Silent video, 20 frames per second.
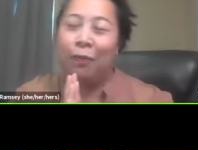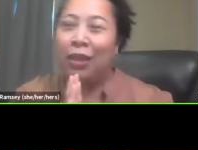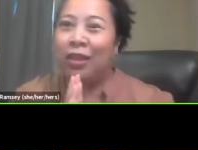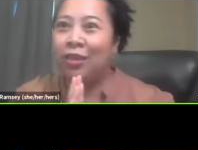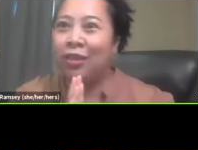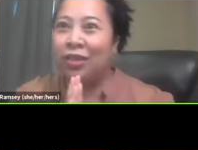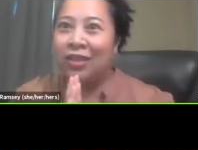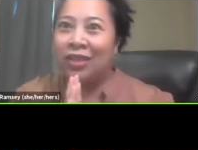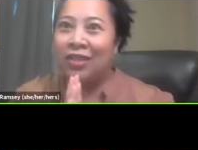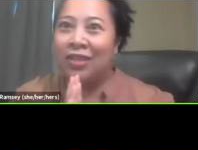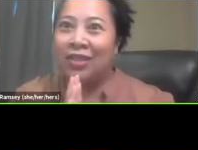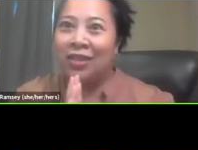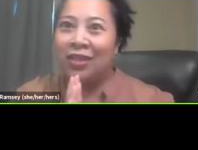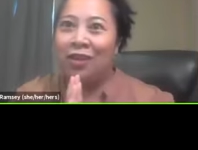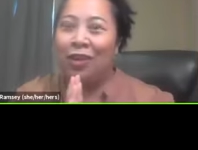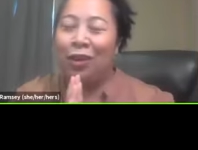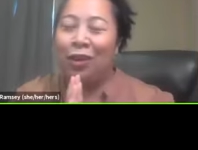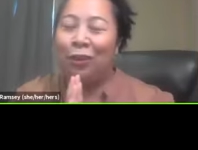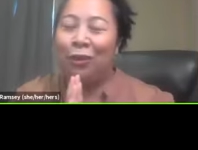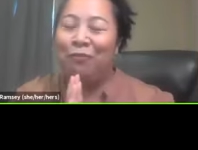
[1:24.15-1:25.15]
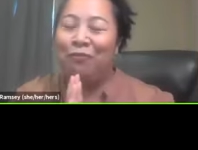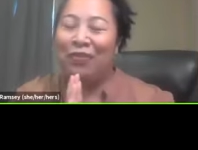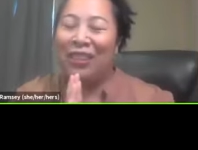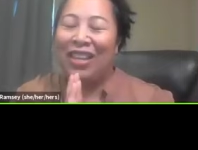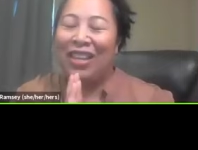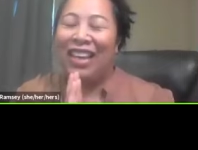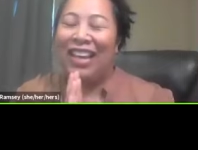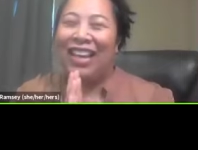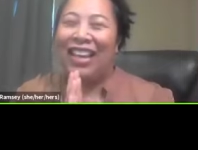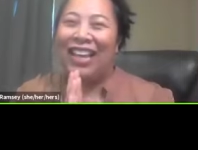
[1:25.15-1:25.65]
Paisha does it
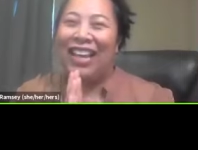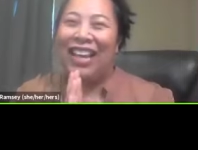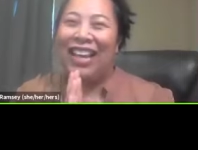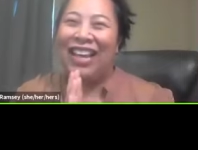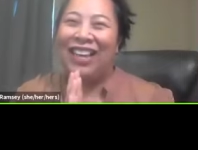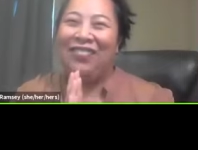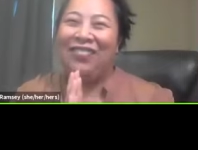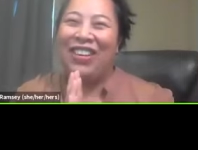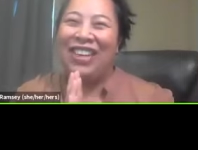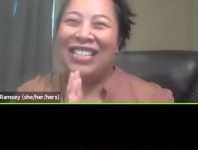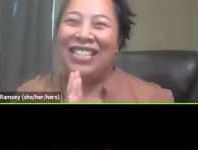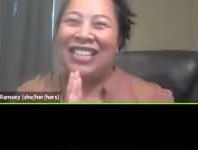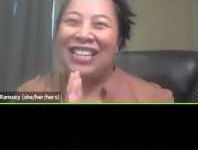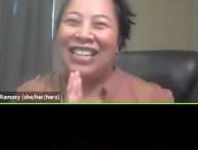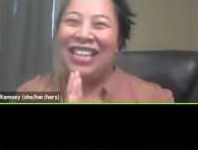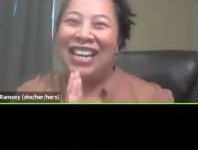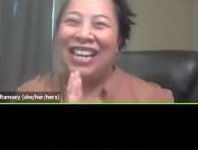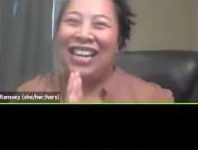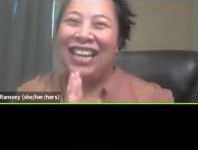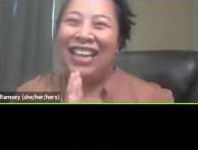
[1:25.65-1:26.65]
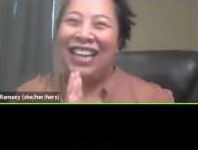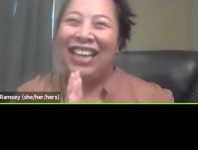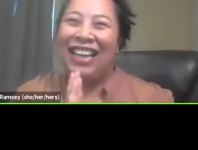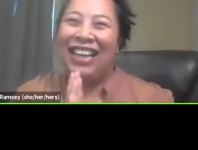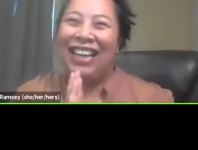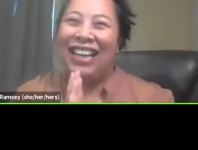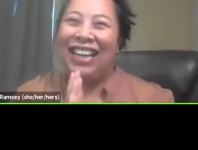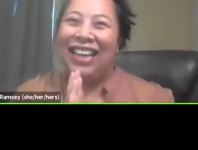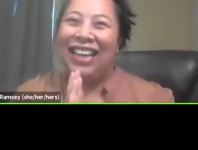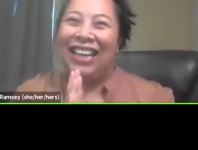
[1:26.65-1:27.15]
uh, Paisha and
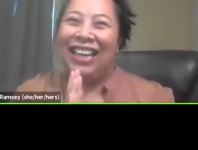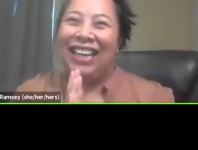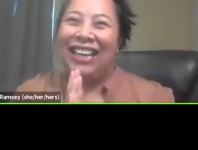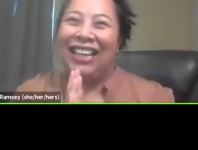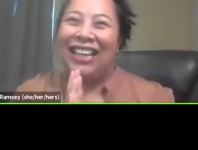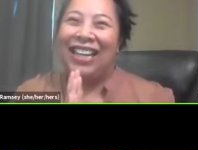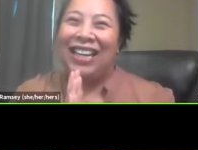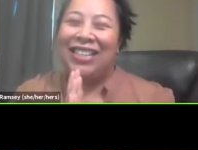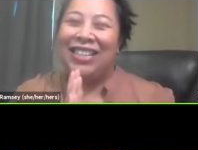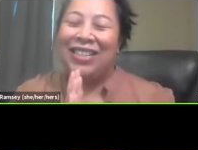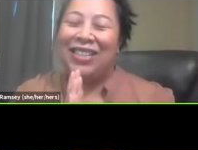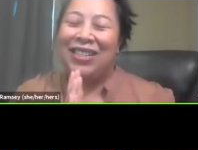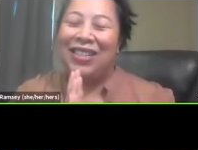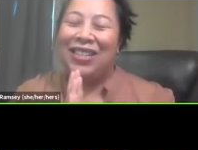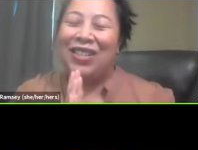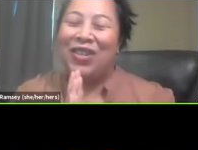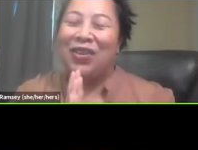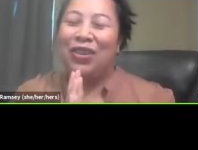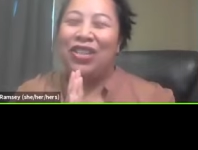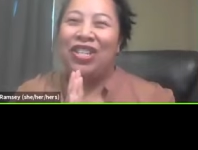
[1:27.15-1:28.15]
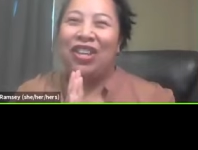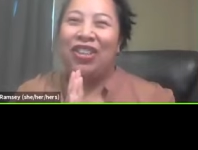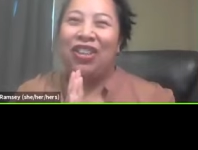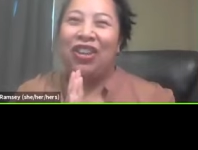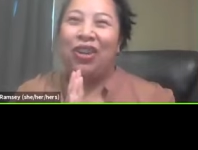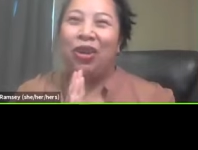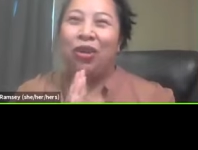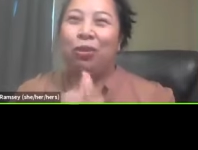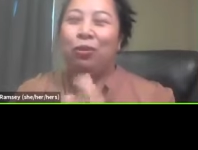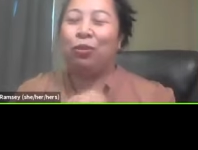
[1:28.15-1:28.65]
I got to know each
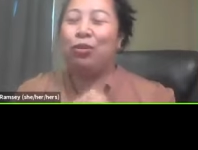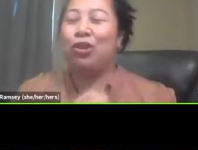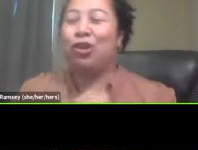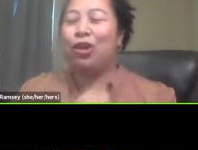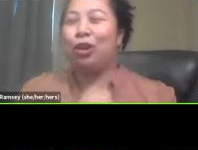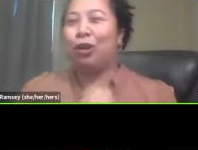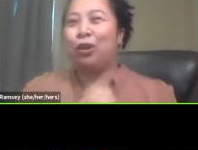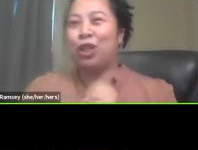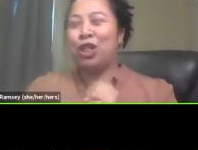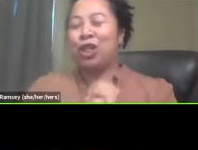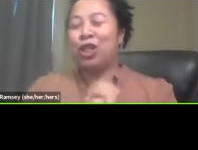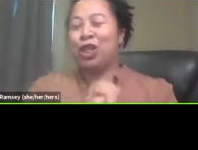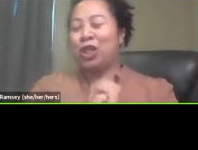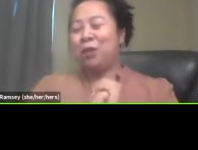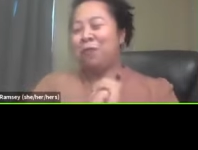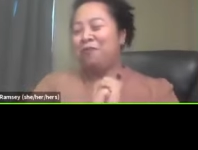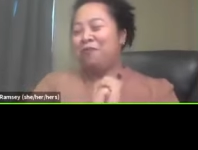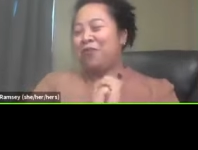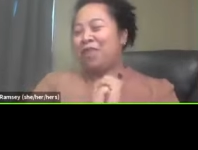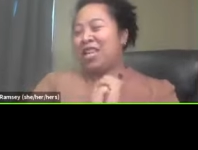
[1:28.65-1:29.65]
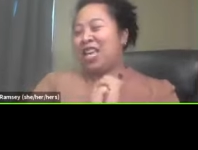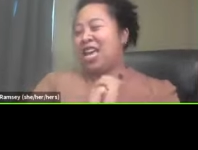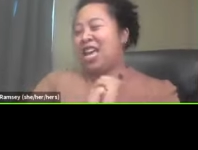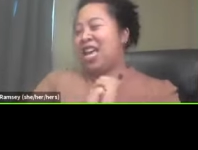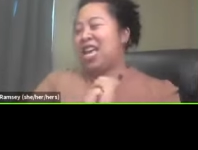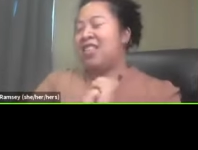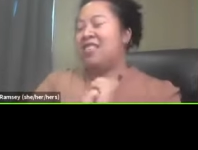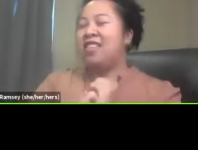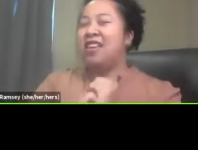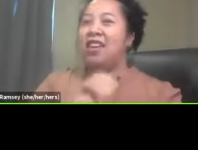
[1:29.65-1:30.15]
other through church
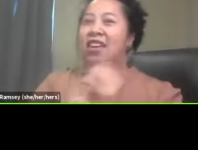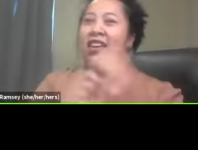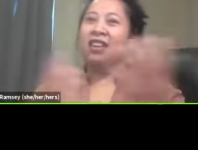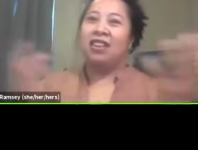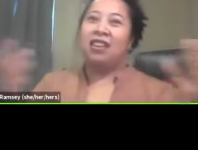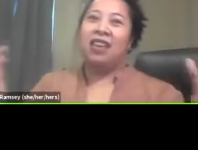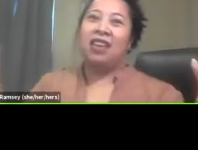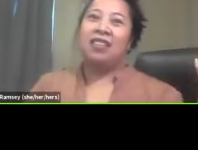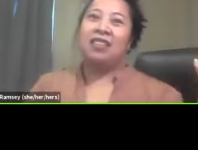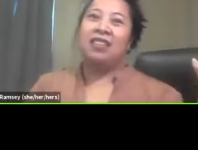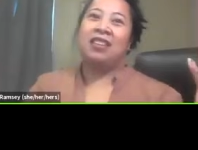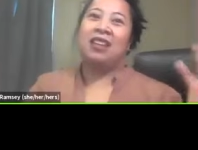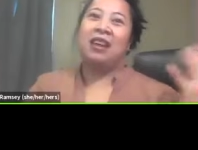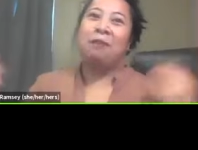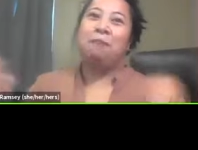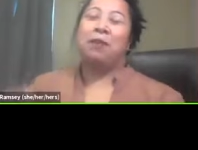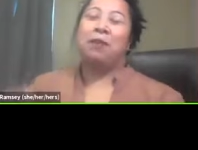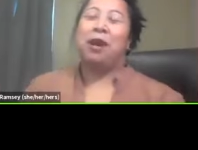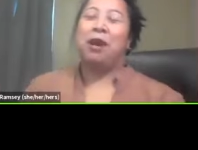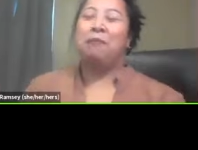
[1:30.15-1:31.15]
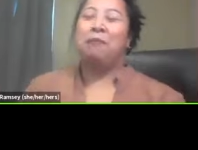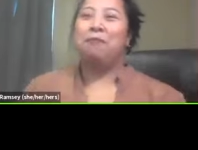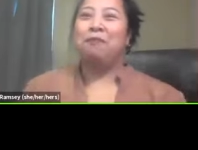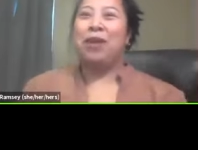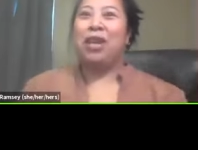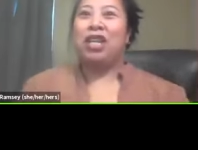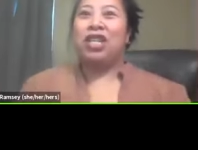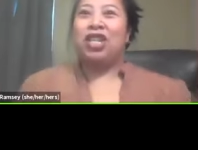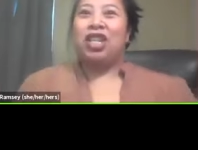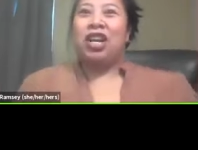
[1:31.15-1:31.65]
and then ended up, um,
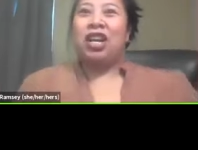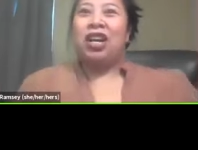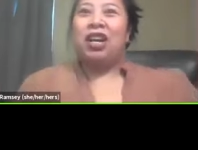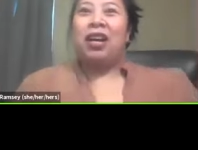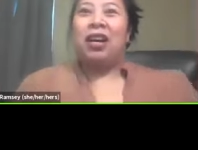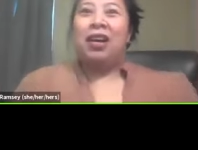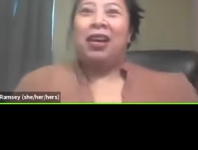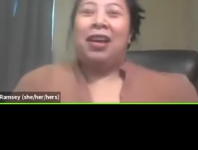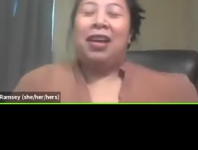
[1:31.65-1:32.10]
Paisha